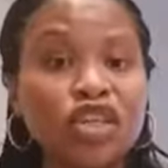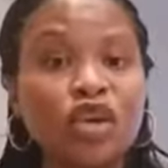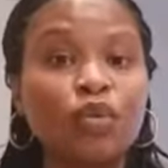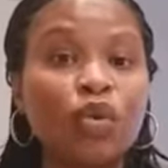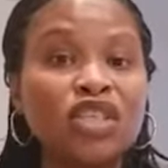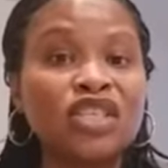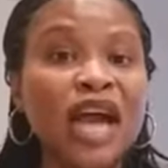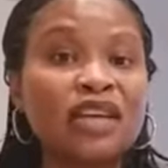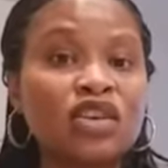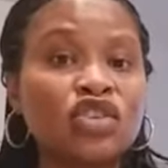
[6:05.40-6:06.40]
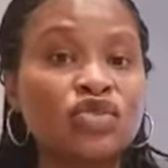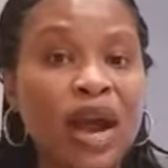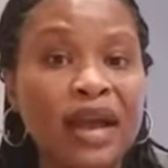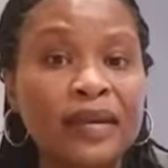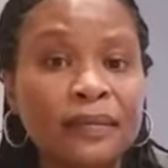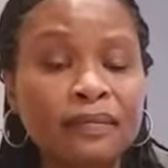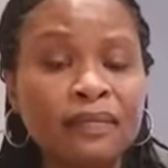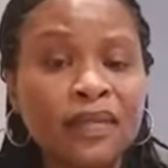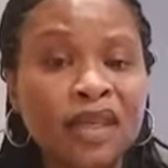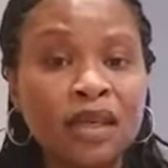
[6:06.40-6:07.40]
and a witch doctor shrine?
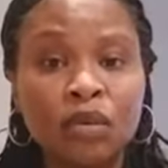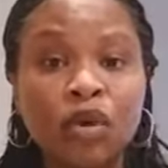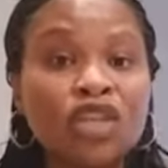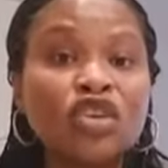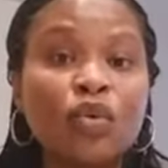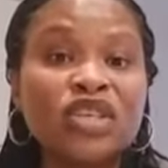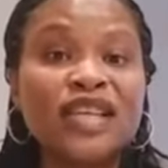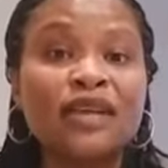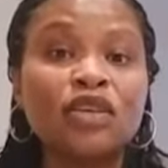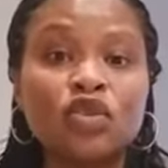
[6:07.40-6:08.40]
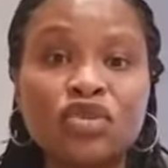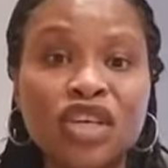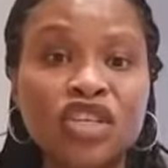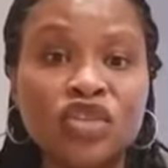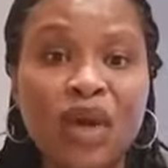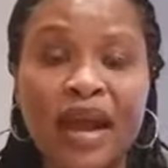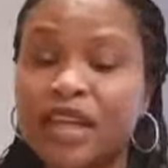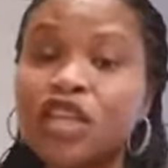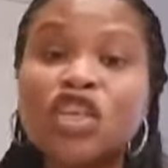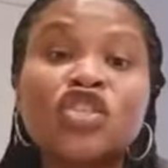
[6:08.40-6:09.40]
What is the witch doctor doing in his shrine?
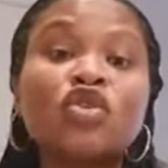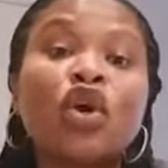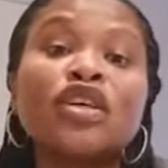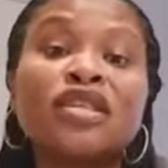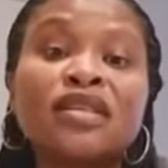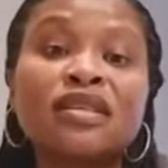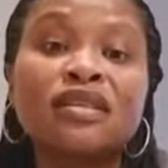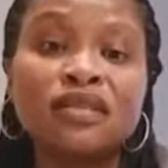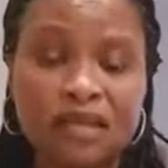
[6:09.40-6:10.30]
He issue curses.